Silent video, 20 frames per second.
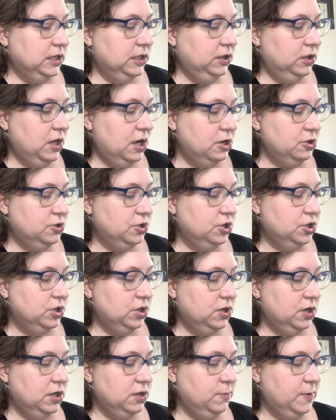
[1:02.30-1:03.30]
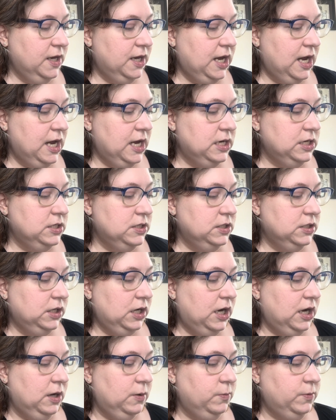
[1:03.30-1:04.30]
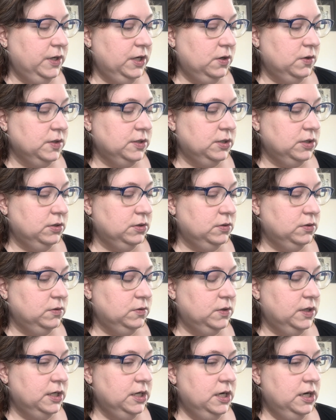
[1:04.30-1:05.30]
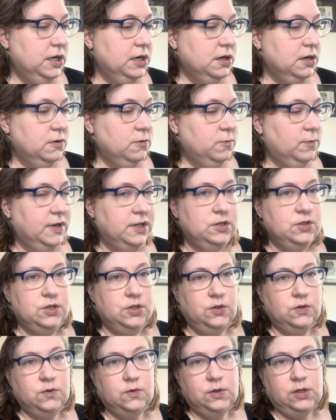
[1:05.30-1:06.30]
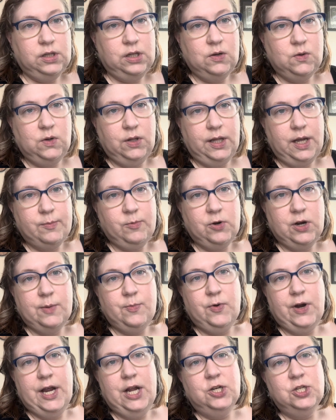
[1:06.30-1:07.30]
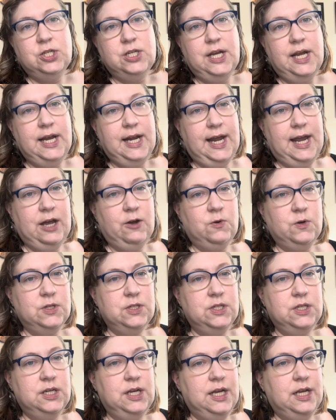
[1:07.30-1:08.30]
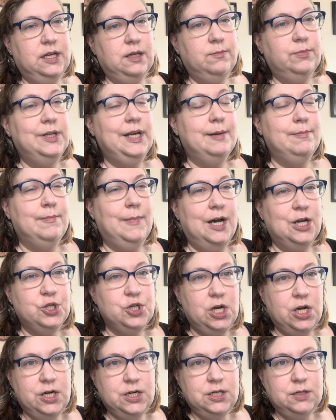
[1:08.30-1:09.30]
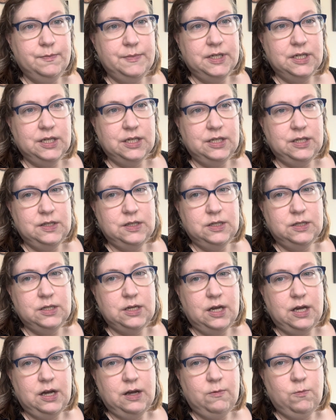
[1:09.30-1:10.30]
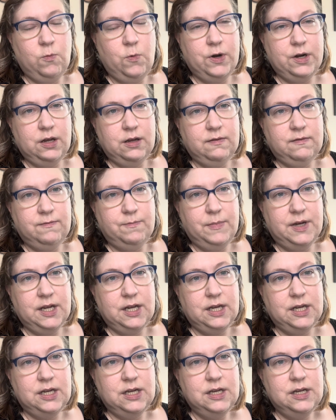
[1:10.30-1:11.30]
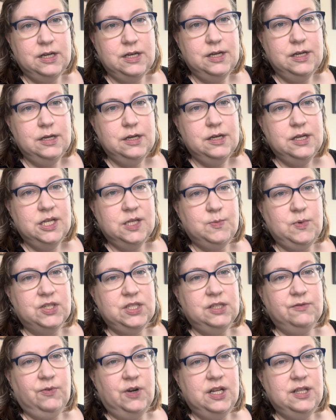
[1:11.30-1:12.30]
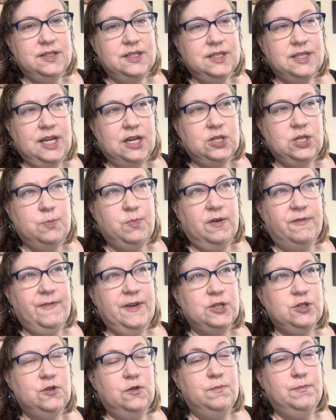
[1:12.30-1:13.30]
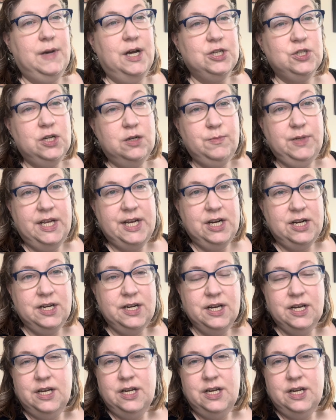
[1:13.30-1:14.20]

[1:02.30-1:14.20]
lunch on the weekend. We also went to the local library branch to hang out and play mahjong because one of my spouse's friends is actually a professional mahjong player.